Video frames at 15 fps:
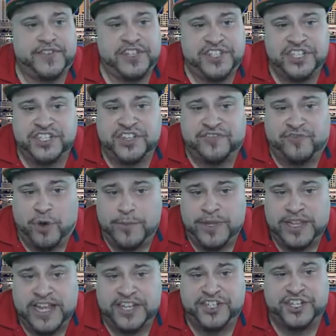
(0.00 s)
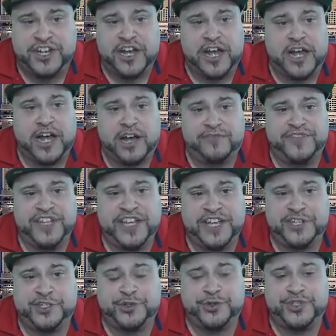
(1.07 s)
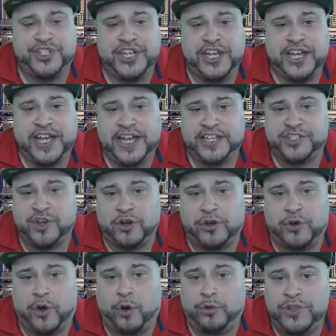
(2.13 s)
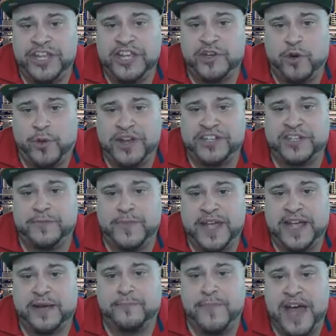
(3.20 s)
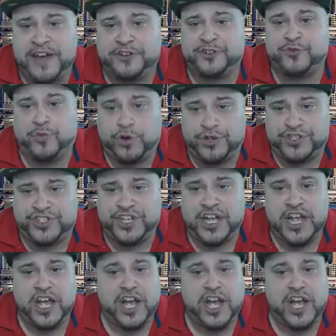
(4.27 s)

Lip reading: this is a formulation of the issues is only going to make matters worse.